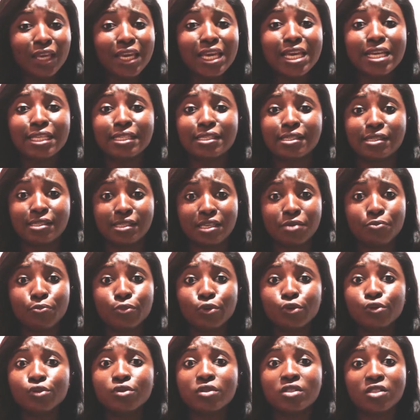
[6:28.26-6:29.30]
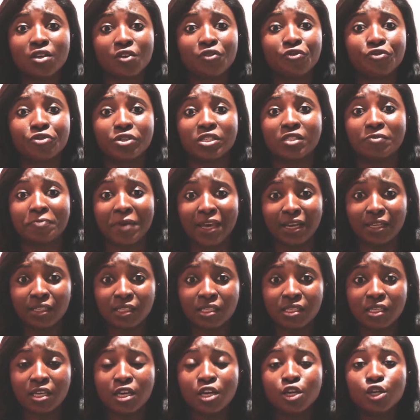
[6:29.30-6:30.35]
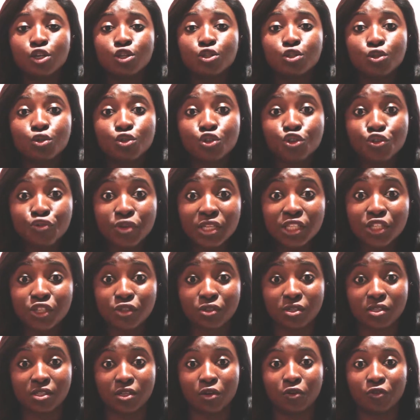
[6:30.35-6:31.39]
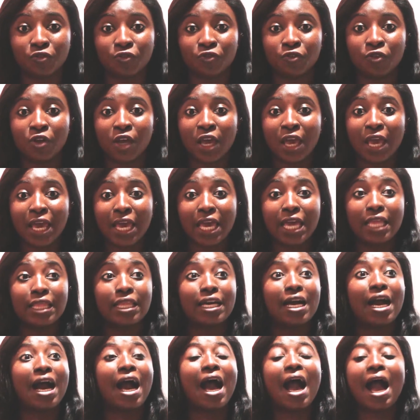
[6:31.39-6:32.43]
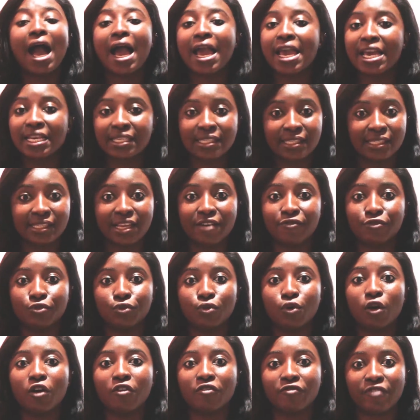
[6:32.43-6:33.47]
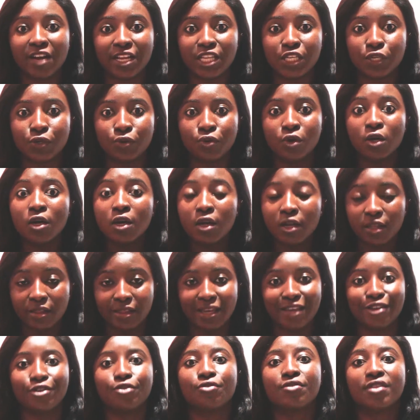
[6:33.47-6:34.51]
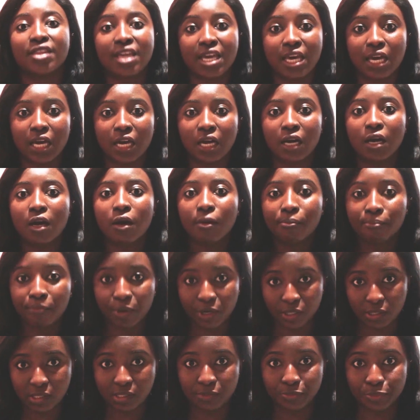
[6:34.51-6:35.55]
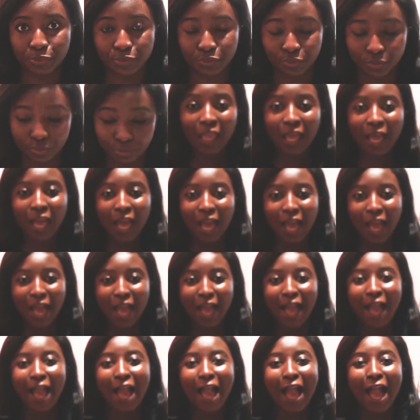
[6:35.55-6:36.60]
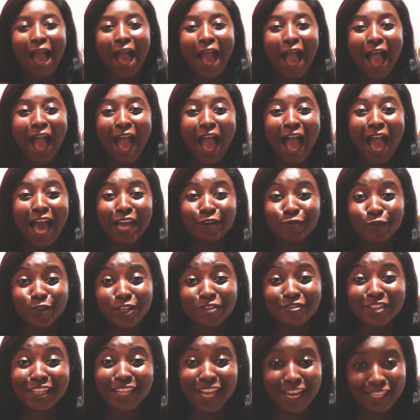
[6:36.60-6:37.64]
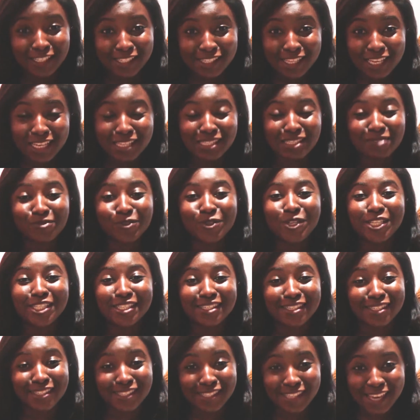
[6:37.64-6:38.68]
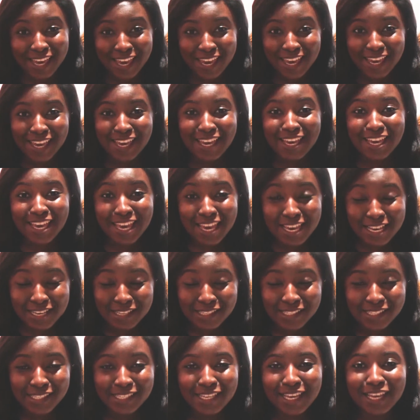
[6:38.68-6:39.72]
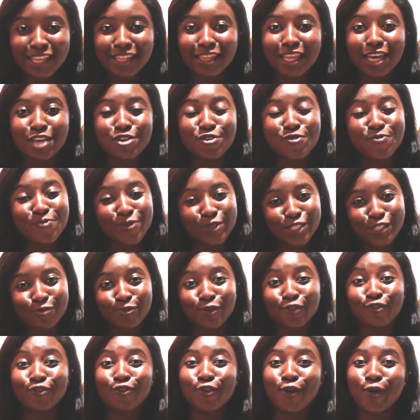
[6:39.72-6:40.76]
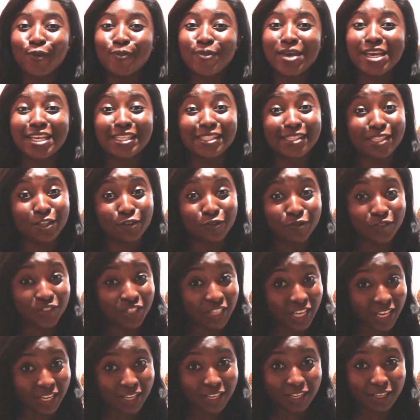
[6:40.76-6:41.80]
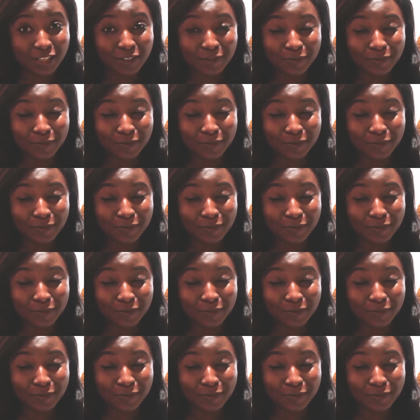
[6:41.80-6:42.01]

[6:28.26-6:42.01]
It's simple self-respect to treat yourself in the highest level of value that you think possible. And one of the last things I'm going to say is that you must perform a self-check.